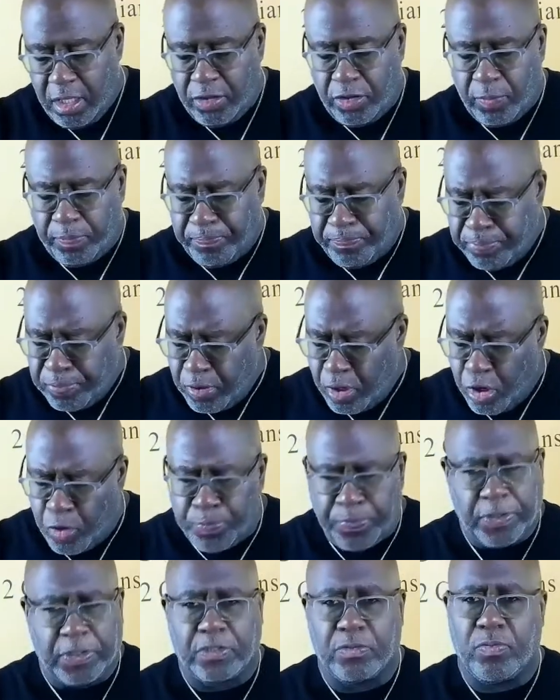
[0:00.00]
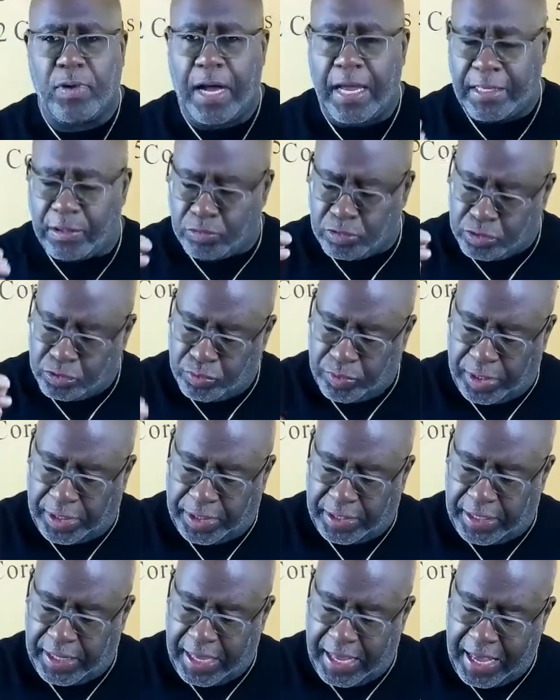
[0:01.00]
the purpose why he was
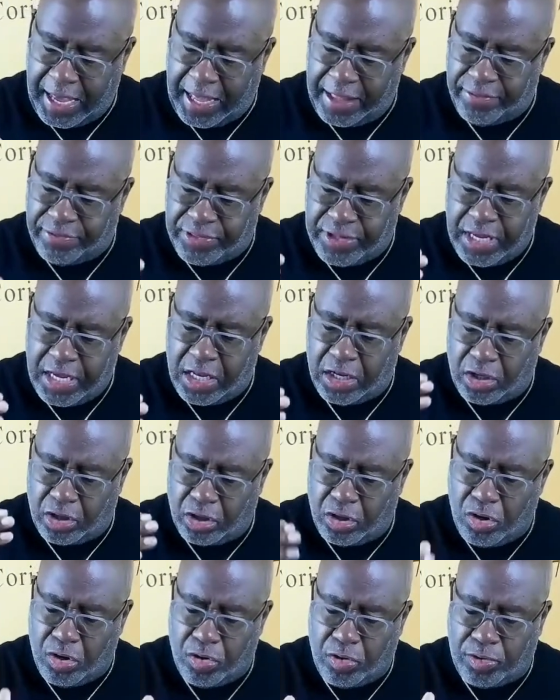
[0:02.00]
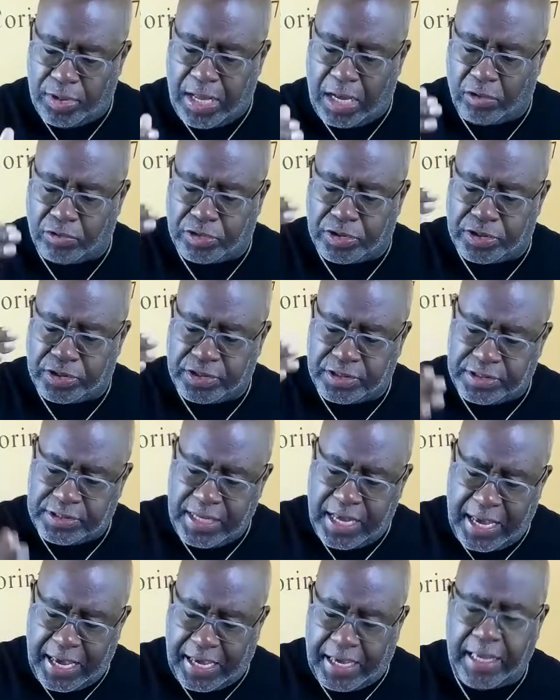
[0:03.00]
created, and then learn how to
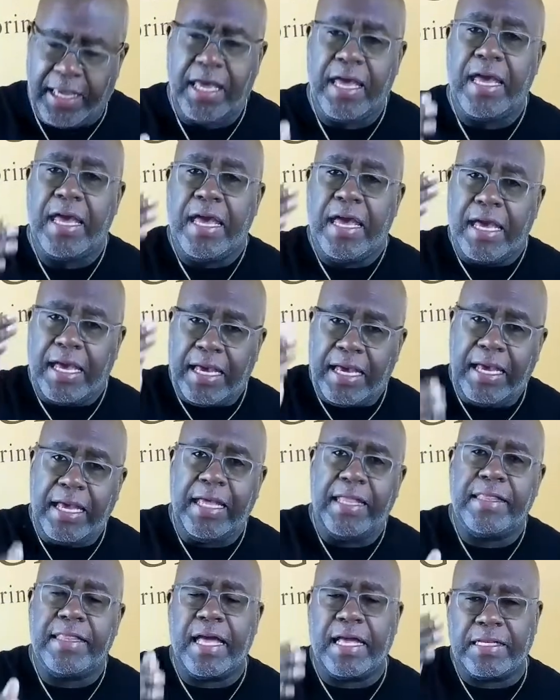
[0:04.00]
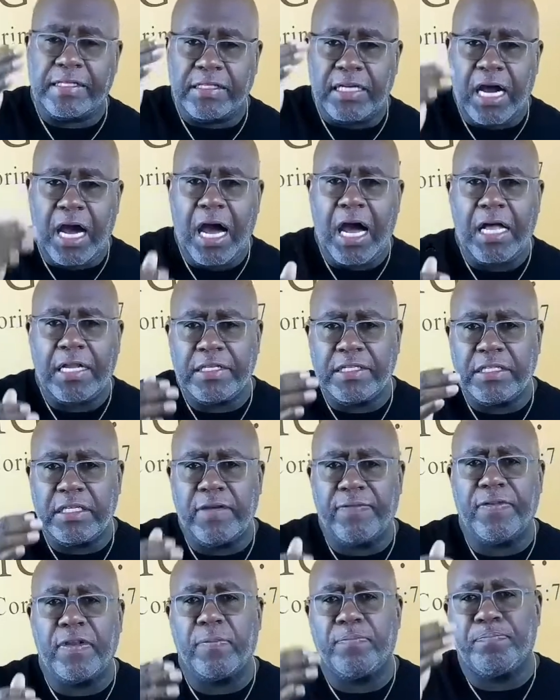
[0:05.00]
stay in that God
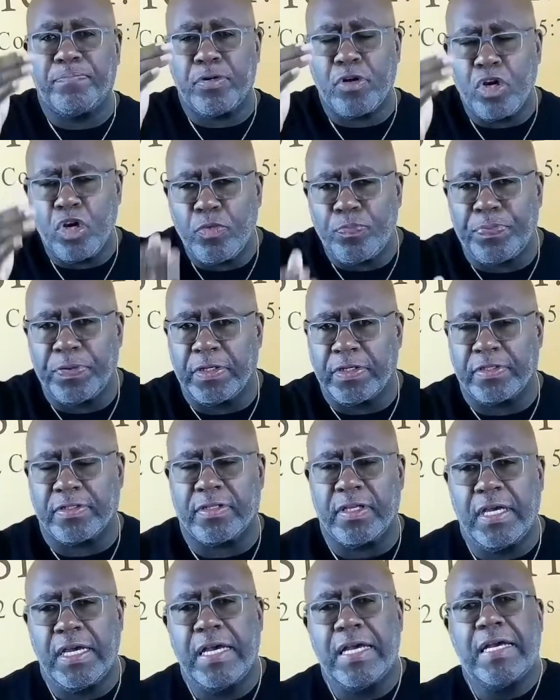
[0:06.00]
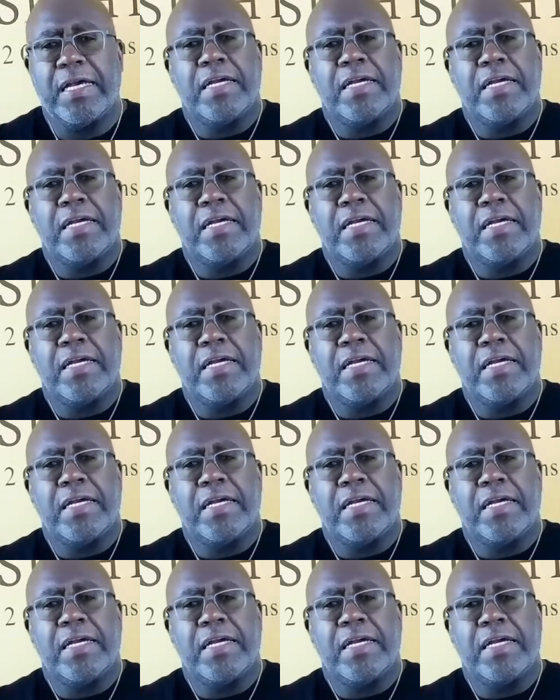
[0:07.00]
given purpose